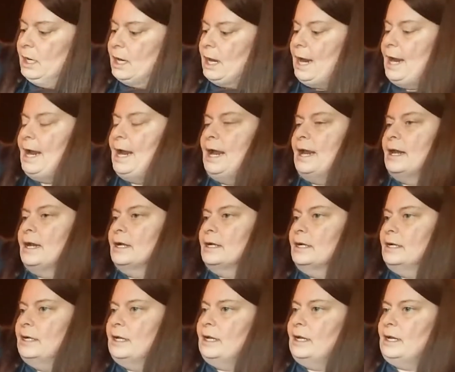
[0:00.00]
And
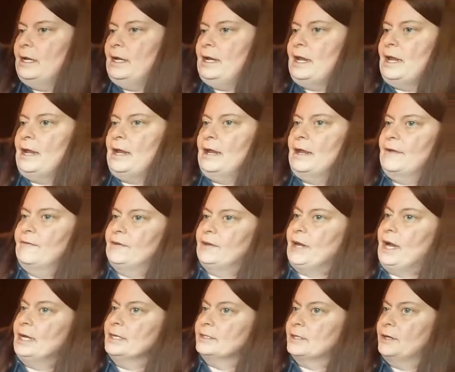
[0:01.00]
if you
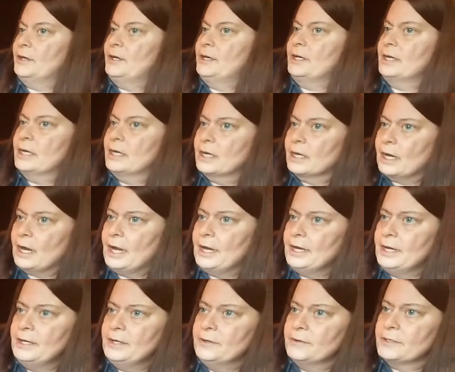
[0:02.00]
guys are kind
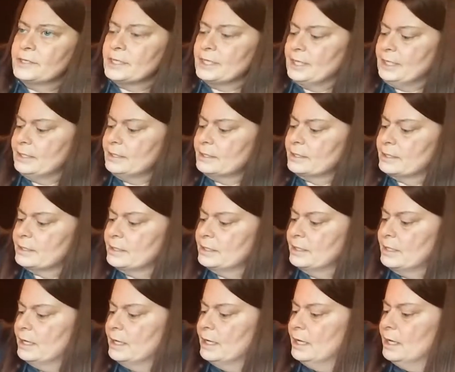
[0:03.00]
of new to this,
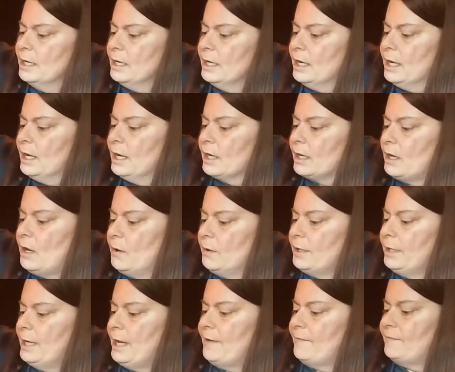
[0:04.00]

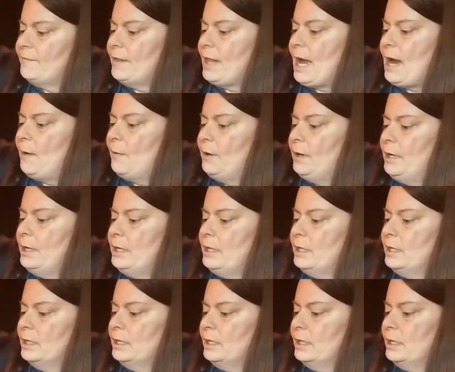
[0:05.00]
coconut flour
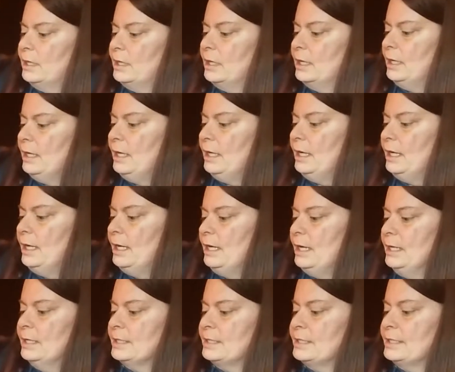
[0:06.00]

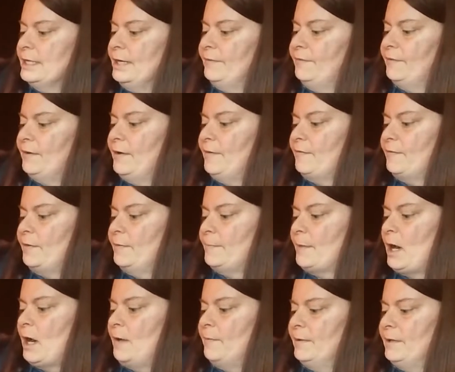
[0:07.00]
is different from
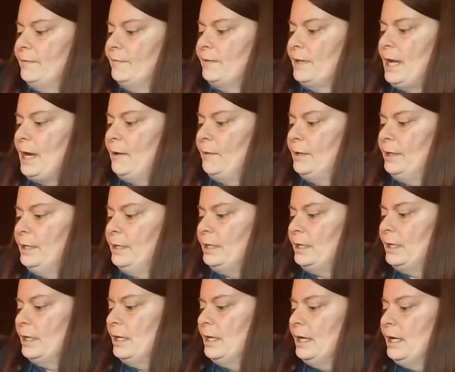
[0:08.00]
almond flour.
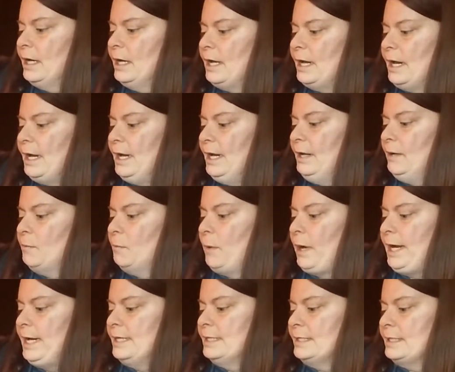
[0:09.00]
It
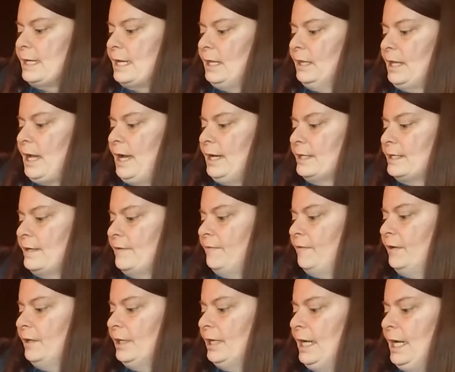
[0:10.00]
weighs a lot
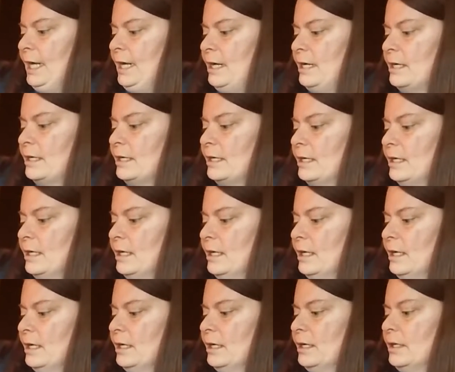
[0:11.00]
differently.
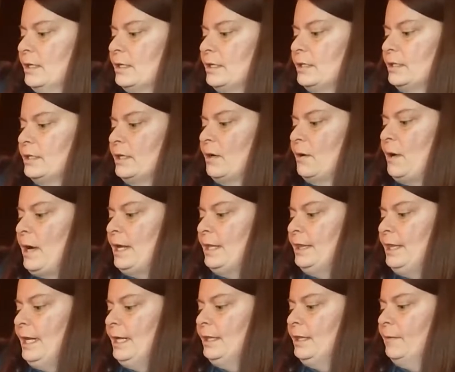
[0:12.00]
So I
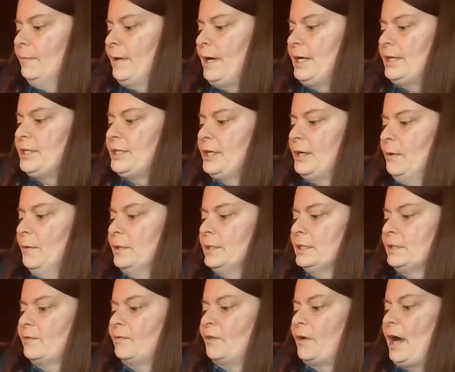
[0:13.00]
think the ratio
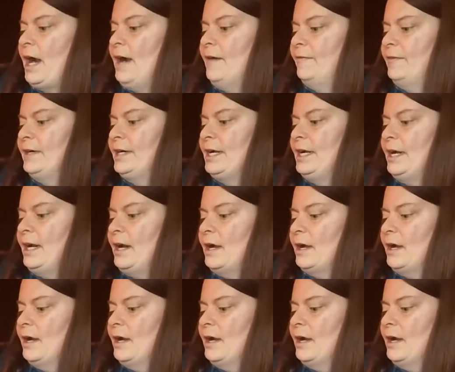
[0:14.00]
is for every